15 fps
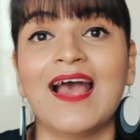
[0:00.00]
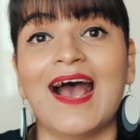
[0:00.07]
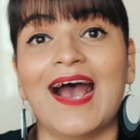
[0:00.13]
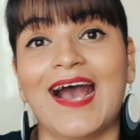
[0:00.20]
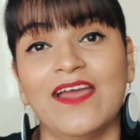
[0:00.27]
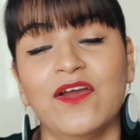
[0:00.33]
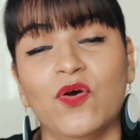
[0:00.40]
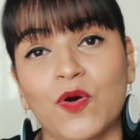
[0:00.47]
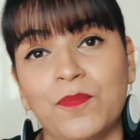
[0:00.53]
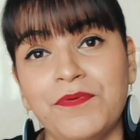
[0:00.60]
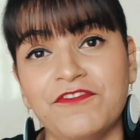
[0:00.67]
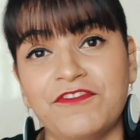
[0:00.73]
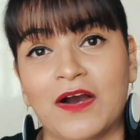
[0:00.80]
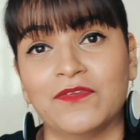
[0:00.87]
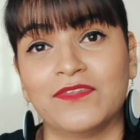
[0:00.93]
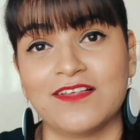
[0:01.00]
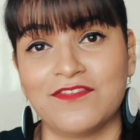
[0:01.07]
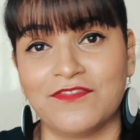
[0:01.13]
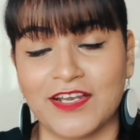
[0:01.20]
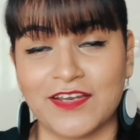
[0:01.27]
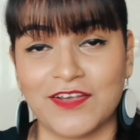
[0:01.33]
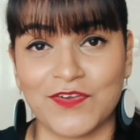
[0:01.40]
I hope you found this
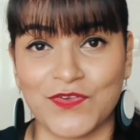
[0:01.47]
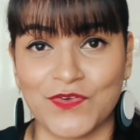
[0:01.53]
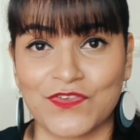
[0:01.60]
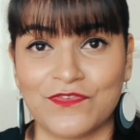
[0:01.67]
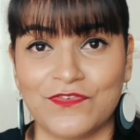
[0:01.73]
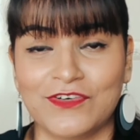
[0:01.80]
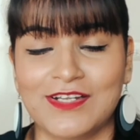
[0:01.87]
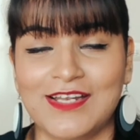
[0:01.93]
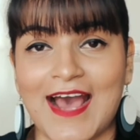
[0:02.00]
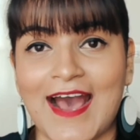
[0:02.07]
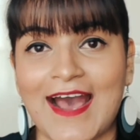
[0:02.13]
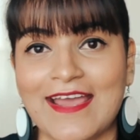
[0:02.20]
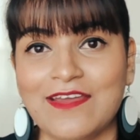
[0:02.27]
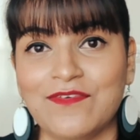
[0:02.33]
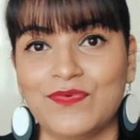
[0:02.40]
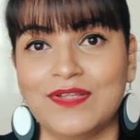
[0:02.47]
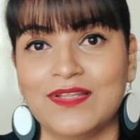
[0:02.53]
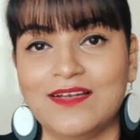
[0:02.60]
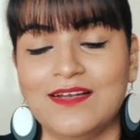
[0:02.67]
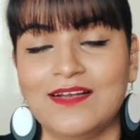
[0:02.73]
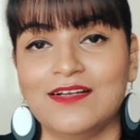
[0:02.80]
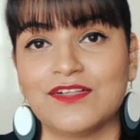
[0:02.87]
video useful. I
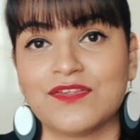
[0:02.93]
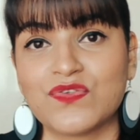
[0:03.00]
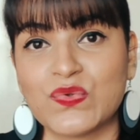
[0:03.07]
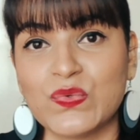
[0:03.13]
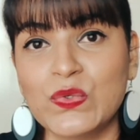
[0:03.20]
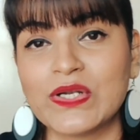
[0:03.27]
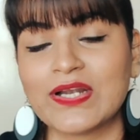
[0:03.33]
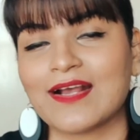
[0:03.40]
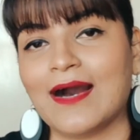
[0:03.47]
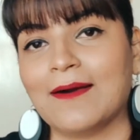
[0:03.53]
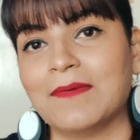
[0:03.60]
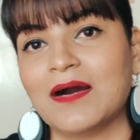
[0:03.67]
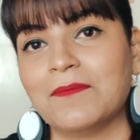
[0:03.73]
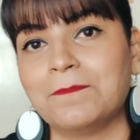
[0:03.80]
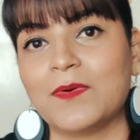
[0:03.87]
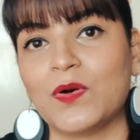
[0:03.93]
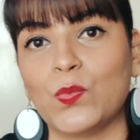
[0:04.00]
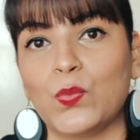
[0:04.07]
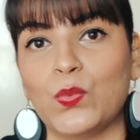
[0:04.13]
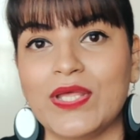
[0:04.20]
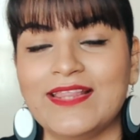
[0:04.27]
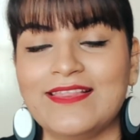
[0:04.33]
will soon come up
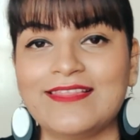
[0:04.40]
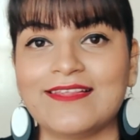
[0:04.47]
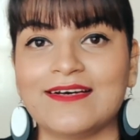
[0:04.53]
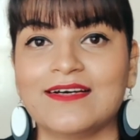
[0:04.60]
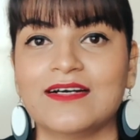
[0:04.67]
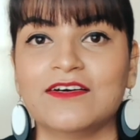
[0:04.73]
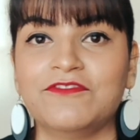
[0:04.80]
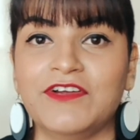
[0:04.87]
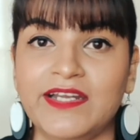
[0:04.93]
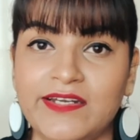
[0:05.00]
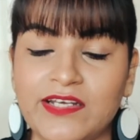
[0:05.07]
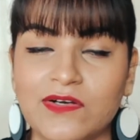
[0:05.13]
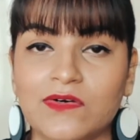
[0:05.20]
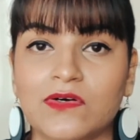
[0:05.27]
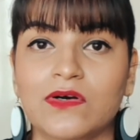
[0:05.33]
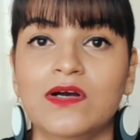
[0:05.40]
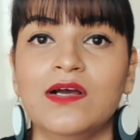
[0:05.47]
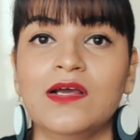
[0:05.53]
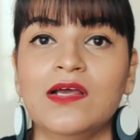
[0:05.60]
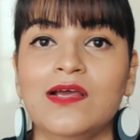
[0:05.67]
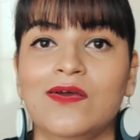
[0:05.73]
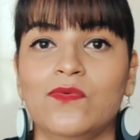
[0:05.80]
with a video
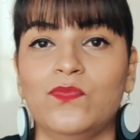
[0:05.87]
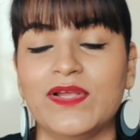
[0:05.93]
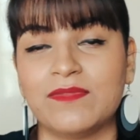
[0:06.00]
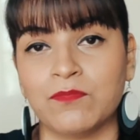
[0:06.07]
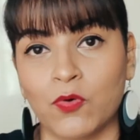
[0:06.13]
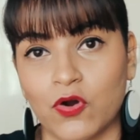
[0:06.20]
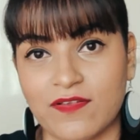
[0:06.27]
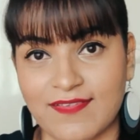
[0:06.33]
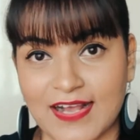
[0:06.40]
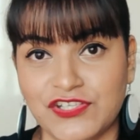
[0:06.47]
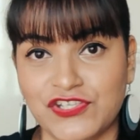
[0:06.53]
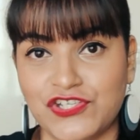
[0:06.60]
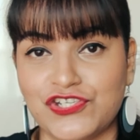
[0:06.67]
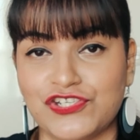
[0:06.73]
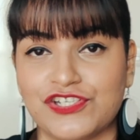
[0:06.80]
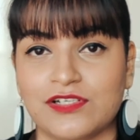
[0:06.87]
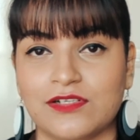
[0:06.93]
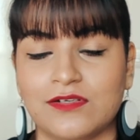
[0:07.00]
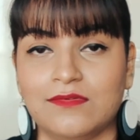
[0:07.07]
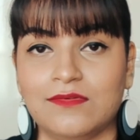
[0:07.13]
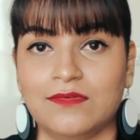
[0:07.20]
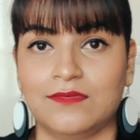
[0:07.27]
with more such
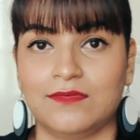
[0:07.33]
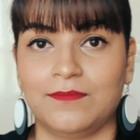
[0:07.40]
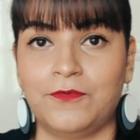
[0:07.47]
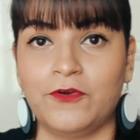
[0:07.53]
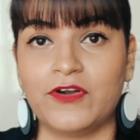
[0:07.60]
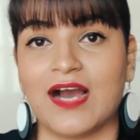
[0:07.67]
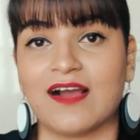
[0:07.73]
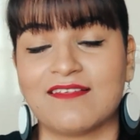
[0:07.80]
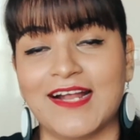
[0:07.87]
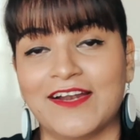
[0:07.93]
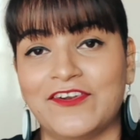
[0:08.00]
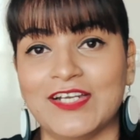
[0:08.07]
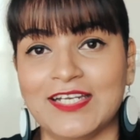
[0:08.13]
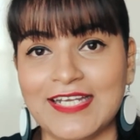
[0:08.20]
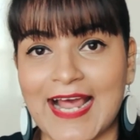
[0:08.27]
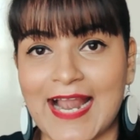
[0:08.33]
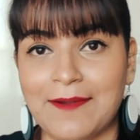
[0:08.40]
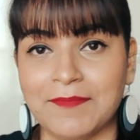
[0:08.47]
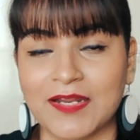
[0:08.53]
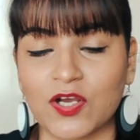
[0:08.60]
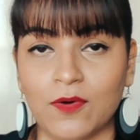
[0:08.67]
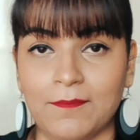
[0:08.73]
products that really help
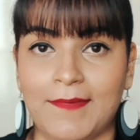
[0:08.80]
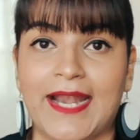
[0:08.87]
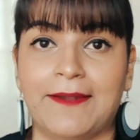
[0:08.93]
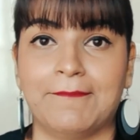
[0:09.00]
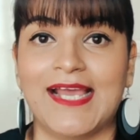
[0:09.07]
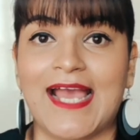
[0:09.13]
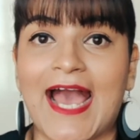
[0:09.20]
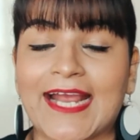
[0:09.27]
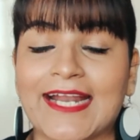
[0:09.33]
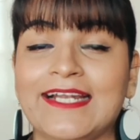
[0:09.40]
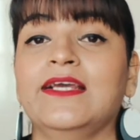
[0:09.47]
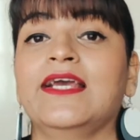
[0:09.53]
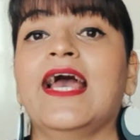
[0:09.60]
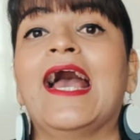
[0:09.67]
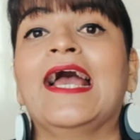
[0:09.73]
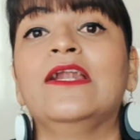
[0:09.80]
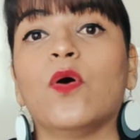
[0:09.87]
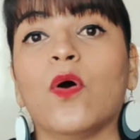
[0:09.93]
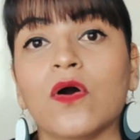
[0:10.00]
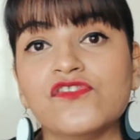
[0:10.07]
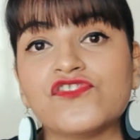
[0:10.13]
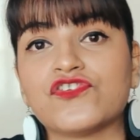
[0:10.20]
me combat my acne, and
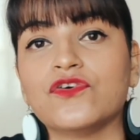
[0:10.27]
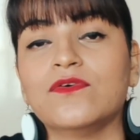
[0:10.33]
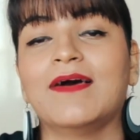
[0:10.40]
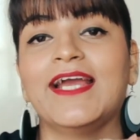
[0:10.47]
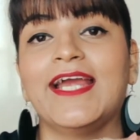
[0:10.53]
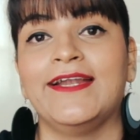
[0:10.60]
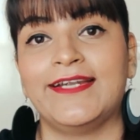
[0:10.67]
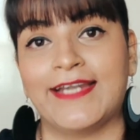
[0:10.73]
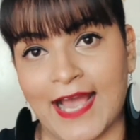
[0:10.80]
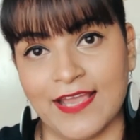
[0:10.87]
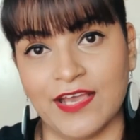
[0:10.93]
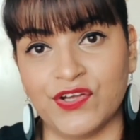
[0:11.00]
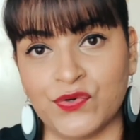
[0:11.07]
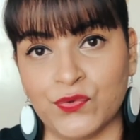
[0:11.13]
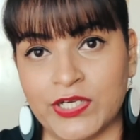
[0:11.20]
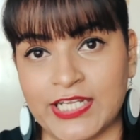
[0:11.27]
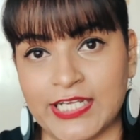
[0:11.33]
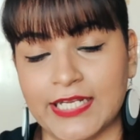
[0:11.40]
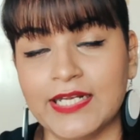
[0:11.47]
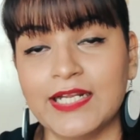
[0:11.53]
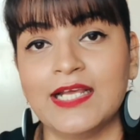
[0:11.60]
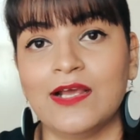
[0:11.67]
also my entire
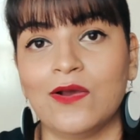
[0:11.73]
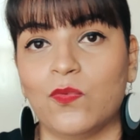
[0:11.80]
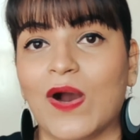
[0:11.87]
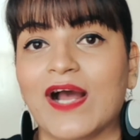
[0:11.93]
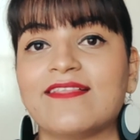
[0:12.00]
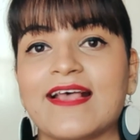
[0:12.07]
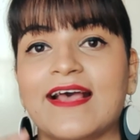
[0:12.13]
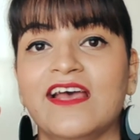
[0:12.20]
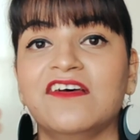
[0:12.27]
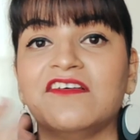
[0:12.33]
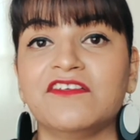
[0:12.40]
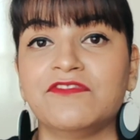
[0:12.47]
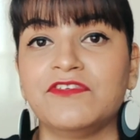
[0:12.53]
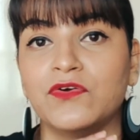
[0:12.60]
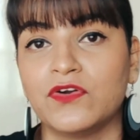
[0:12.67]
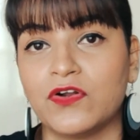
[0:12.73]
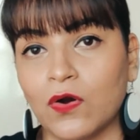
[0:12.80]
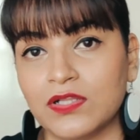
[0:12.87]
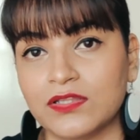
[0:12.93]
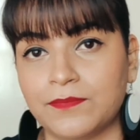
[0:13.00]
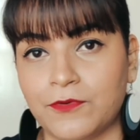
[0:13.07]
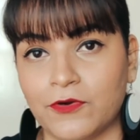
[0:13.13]
routine, once I have reviewed
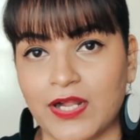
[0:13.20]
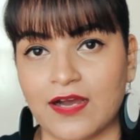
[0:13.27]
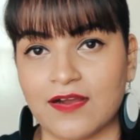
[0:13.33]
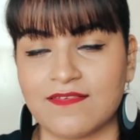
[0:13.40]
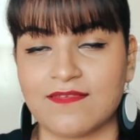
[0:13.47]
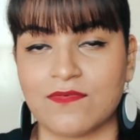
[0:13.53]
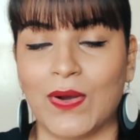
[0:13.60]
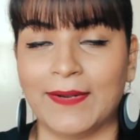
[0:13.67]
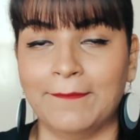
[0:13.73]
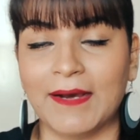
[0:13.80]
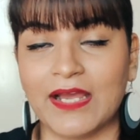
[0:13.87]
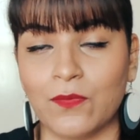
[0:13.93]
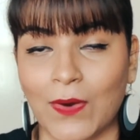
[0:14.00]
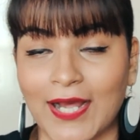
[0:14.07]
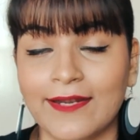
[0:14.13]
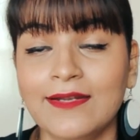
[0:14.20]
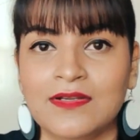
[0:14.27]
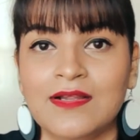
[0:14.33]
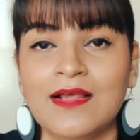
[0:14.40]
all the products one by one.